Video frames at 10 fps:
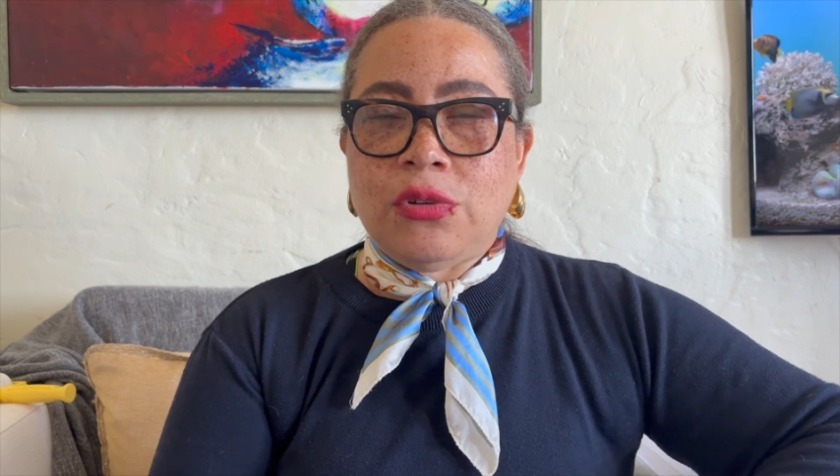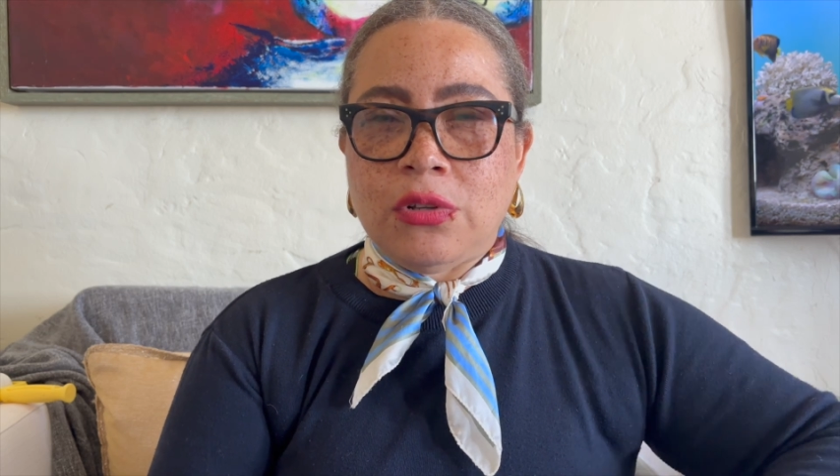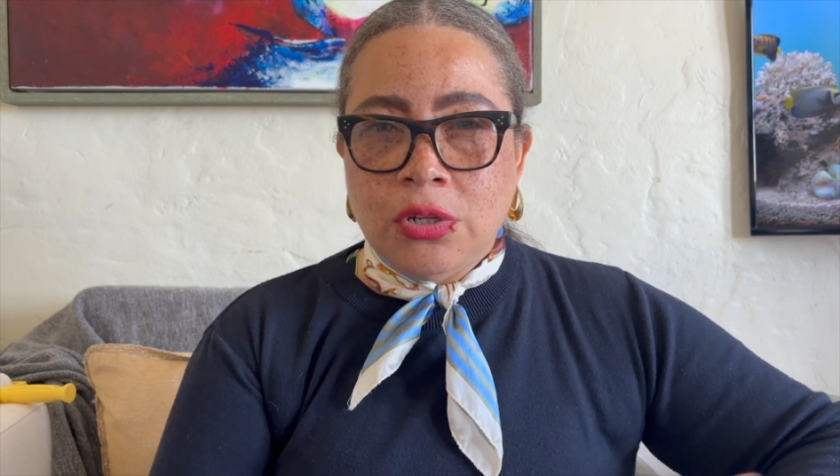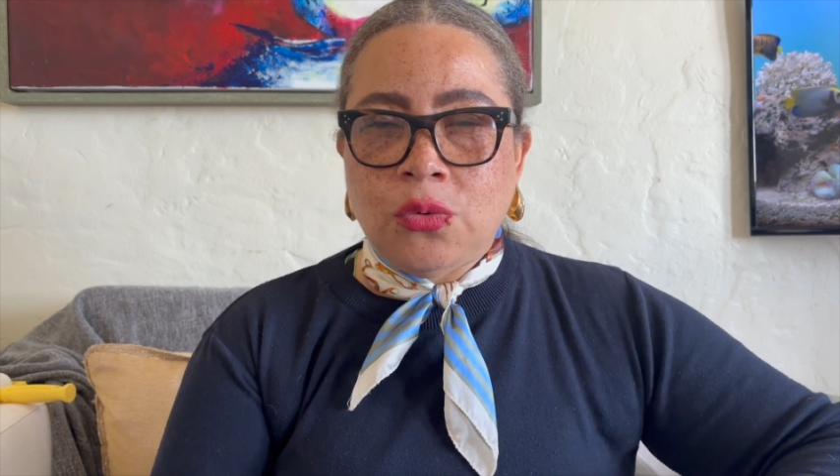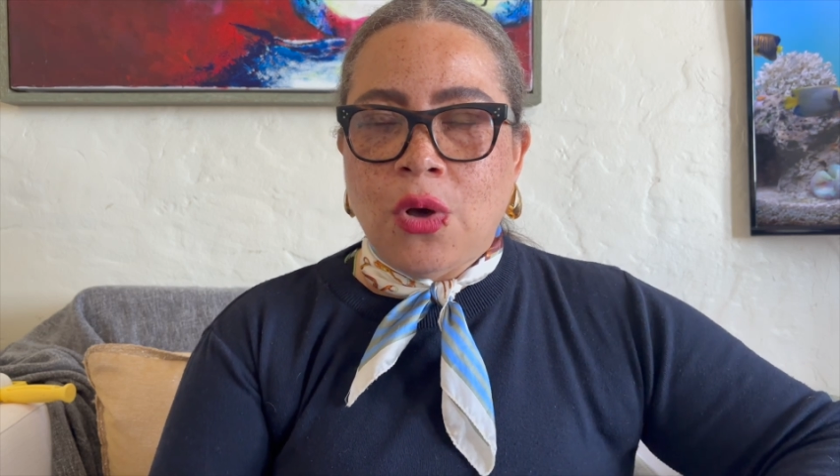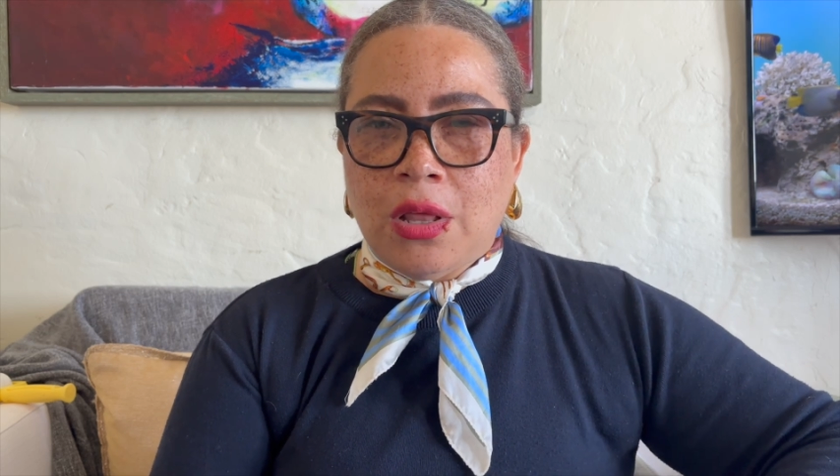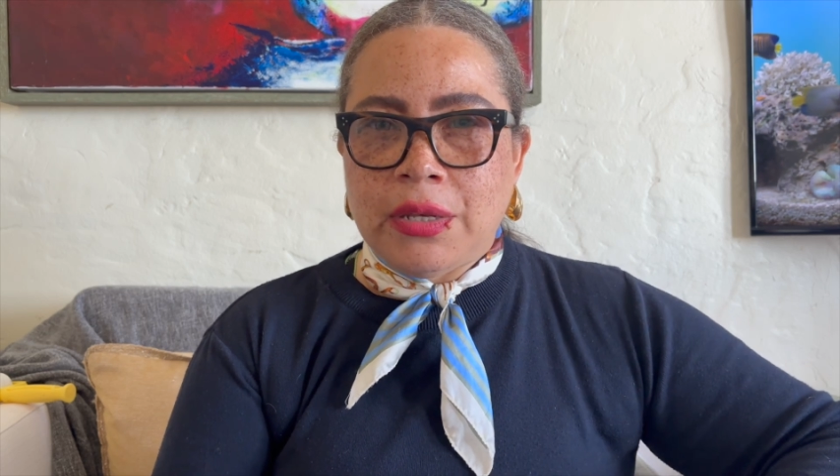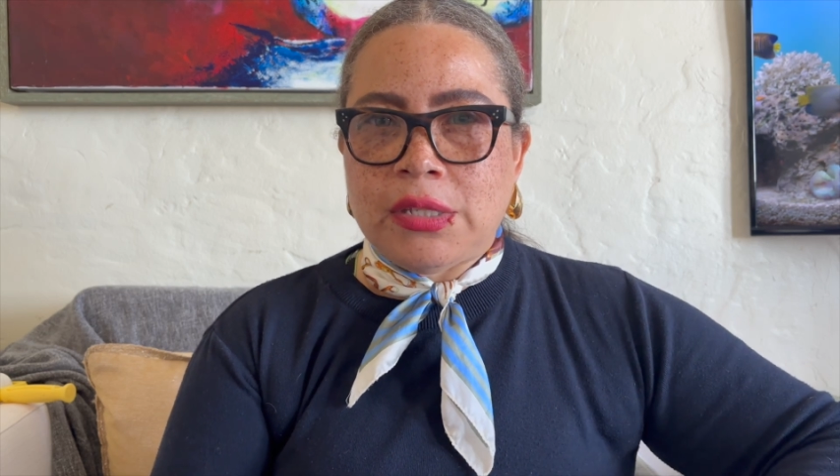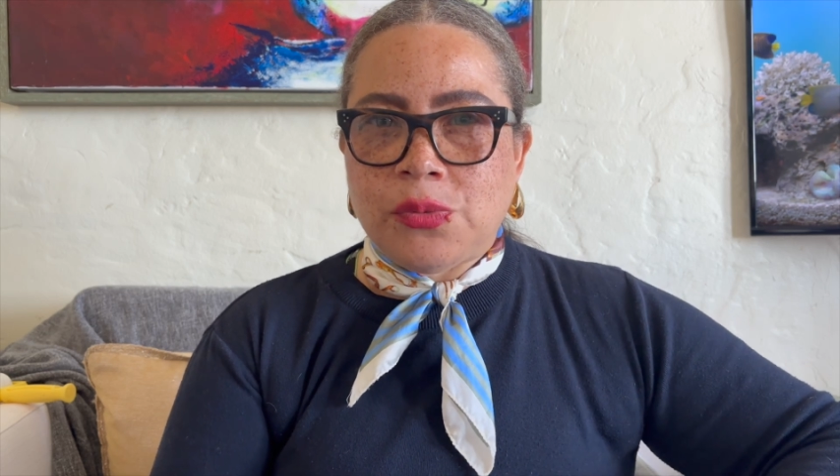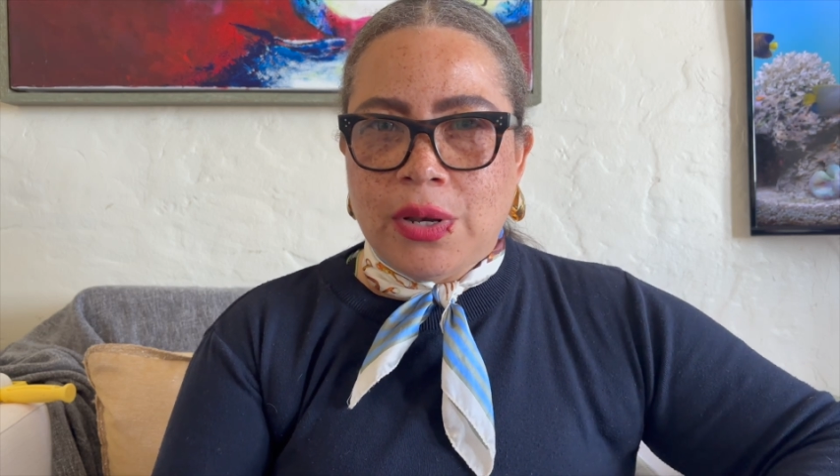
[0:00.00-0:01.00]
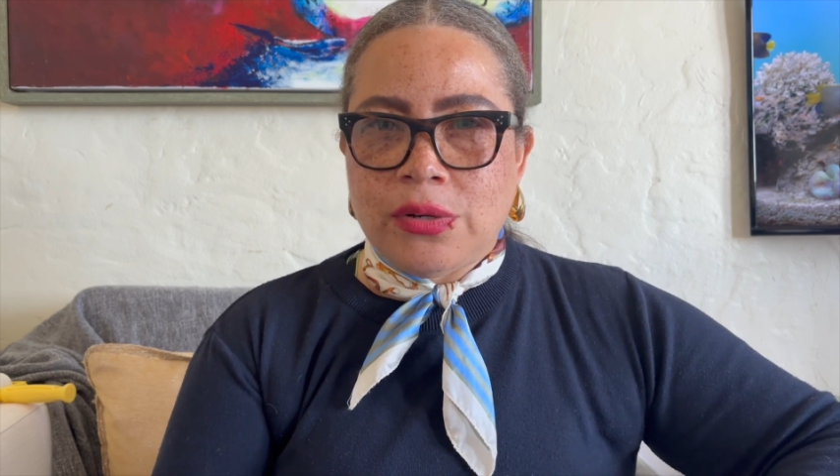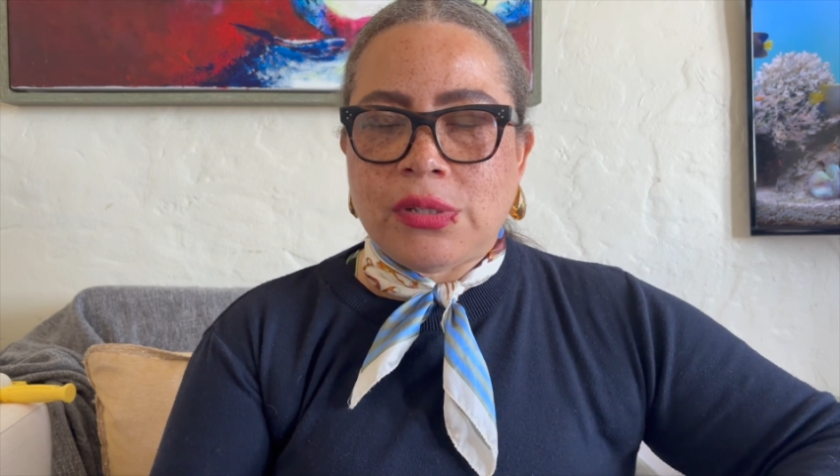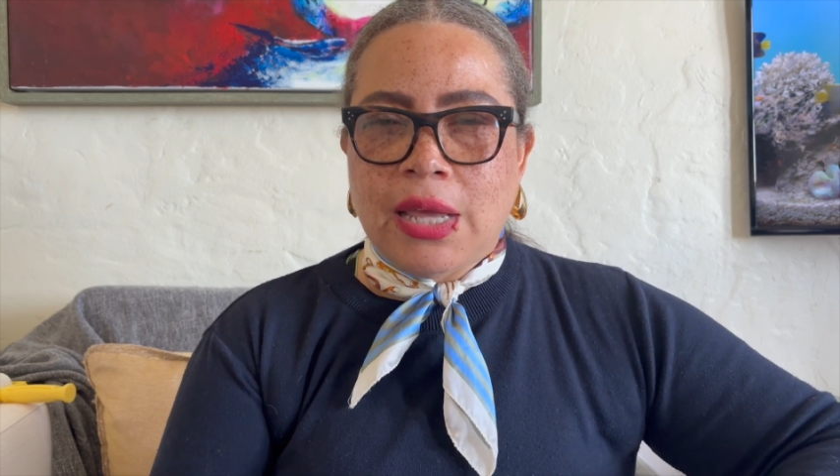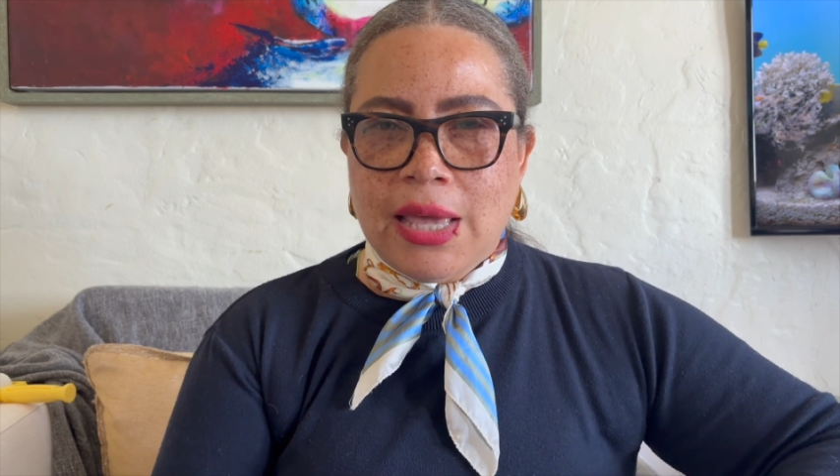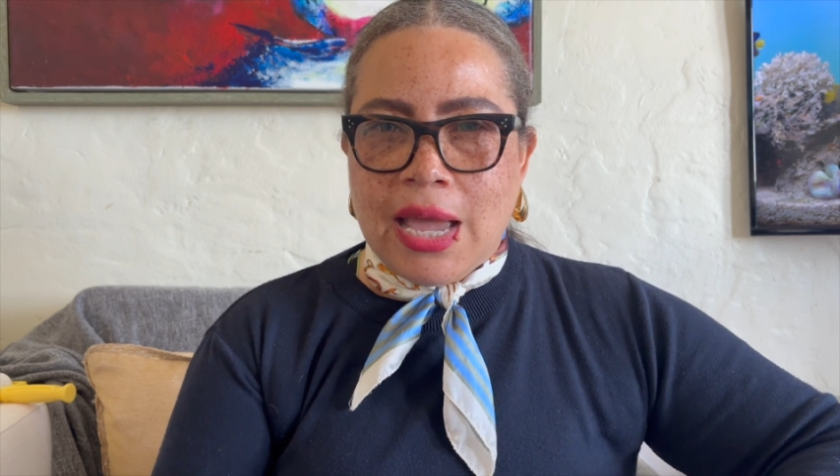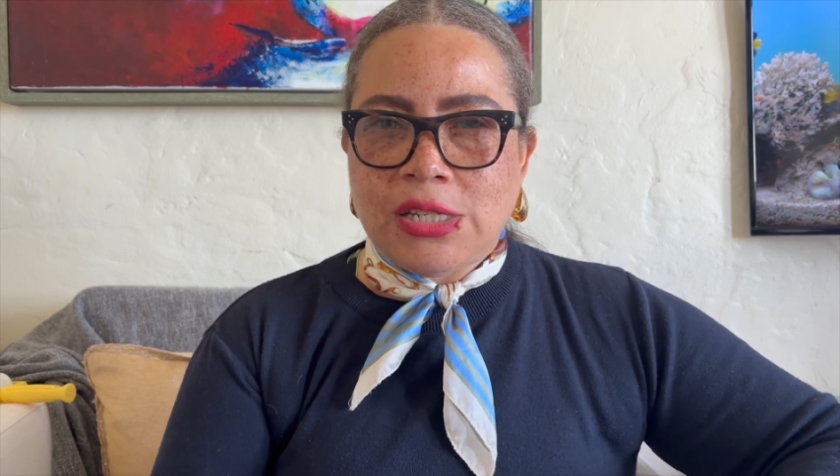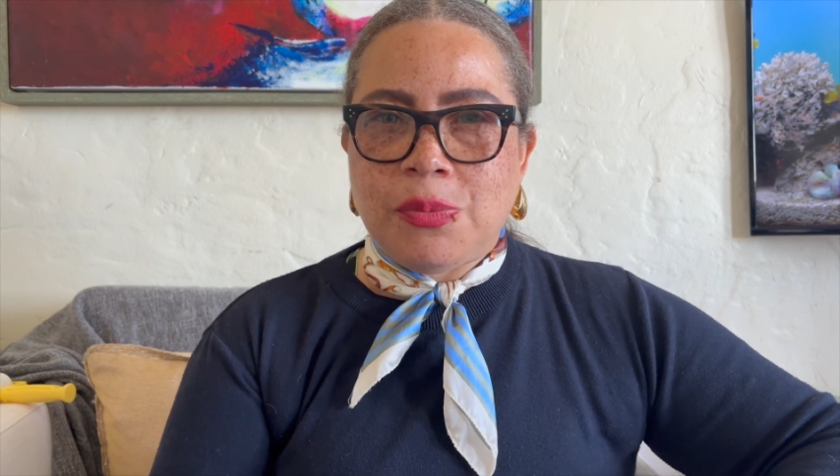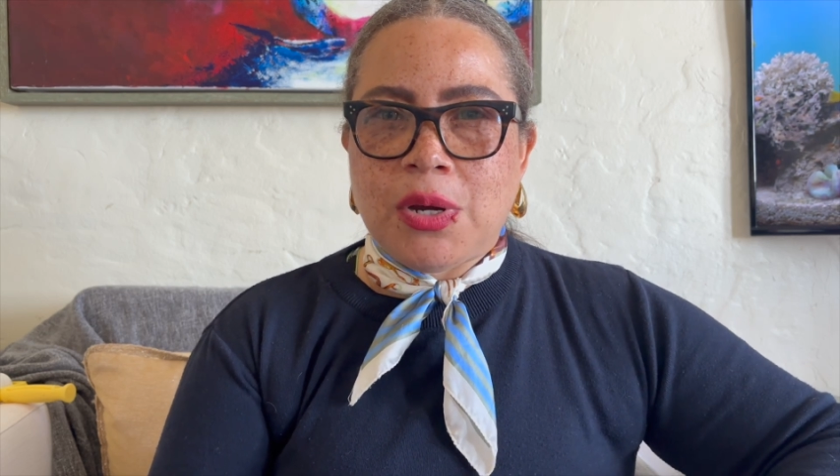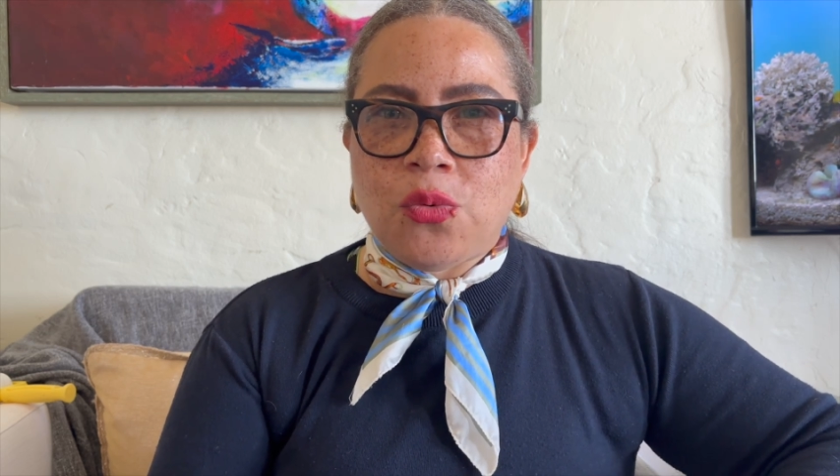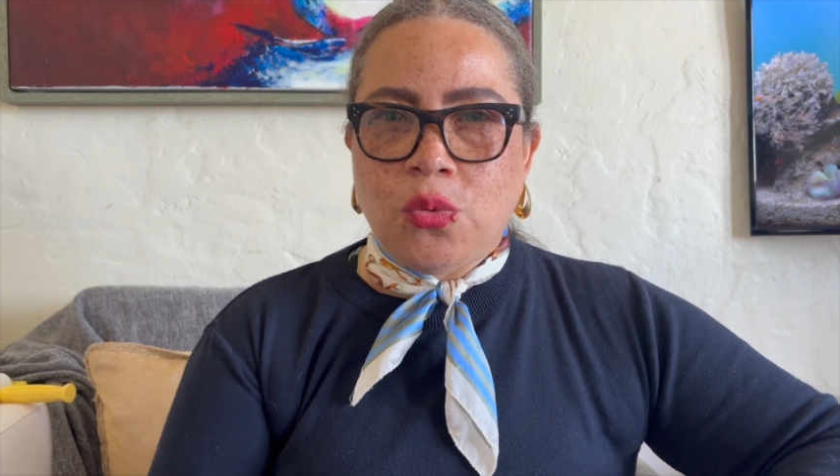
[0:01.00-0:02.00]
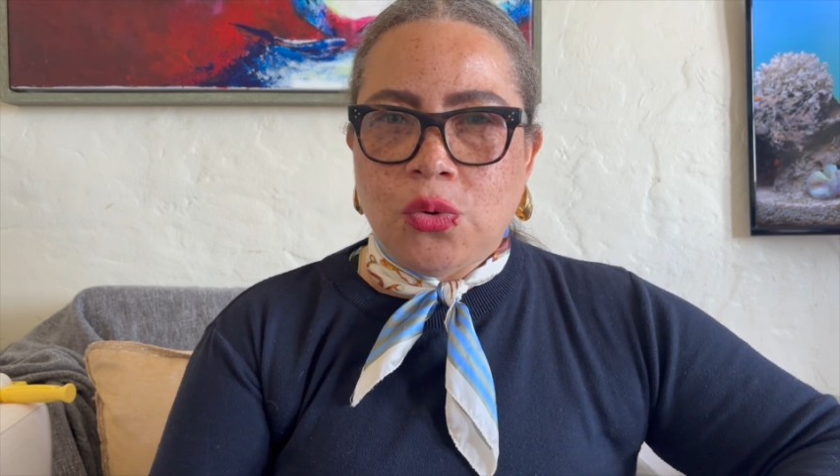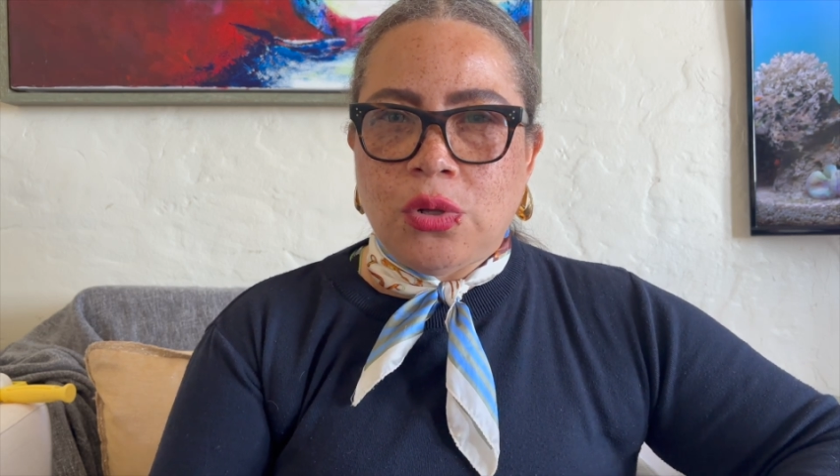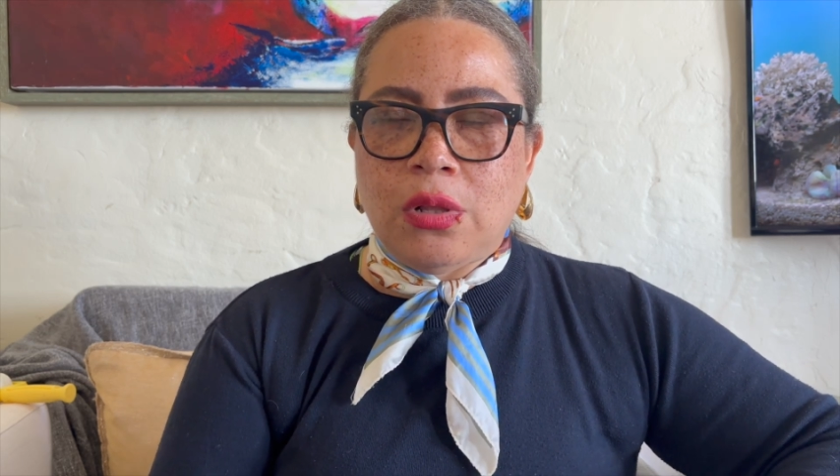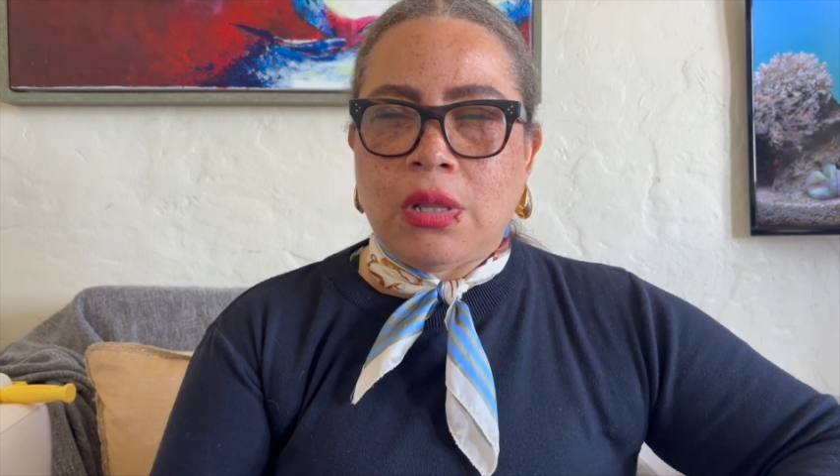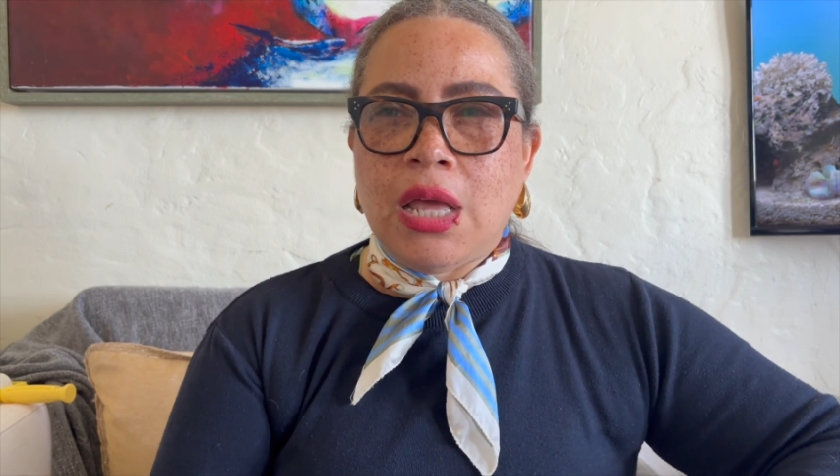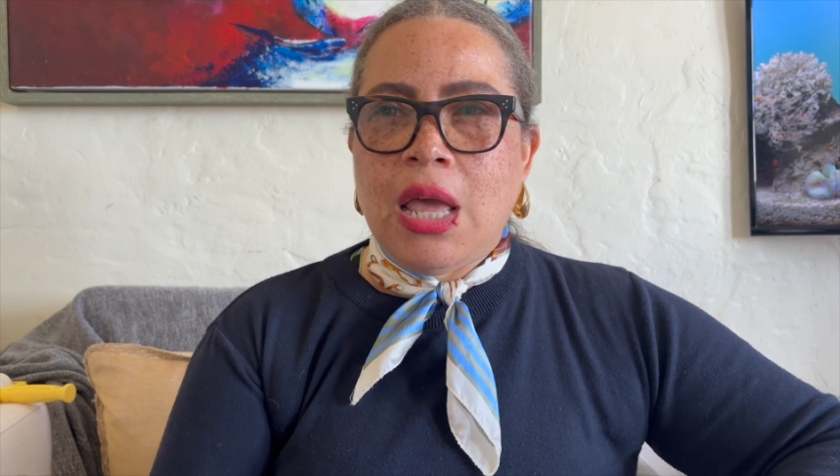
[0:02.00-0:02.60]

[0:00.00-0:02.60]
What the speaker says: good quality sweaters like cashmere, wool,